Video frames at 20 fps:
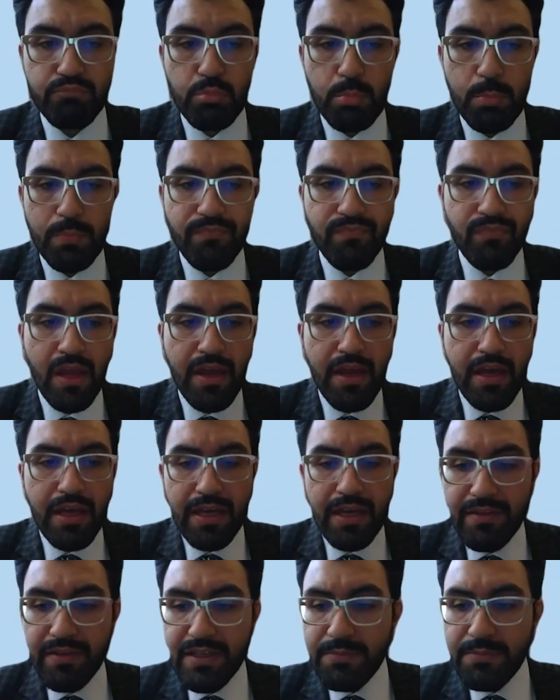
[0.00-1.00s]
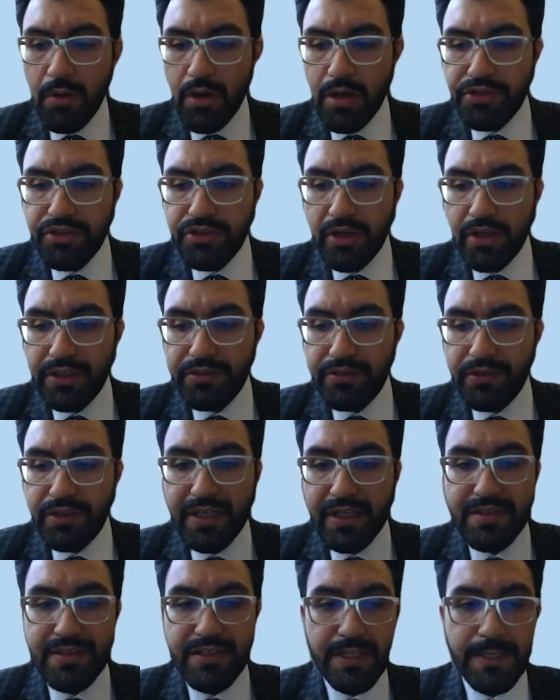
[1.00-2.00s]
In this bar chart, you can
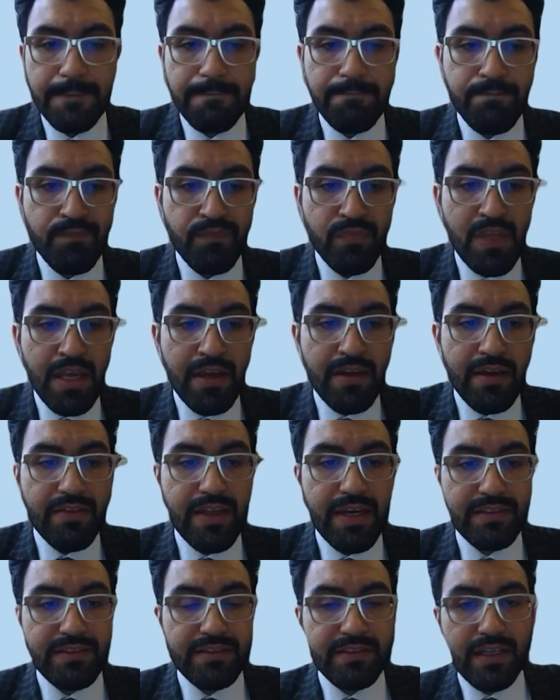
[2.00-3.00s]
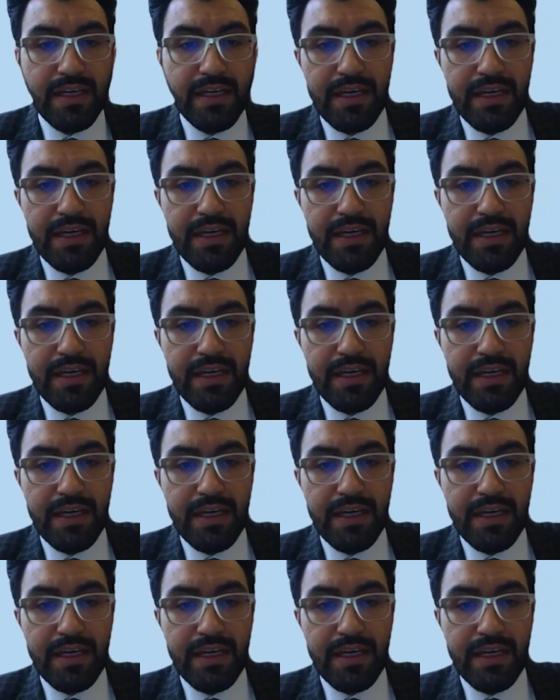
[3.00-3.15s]
see that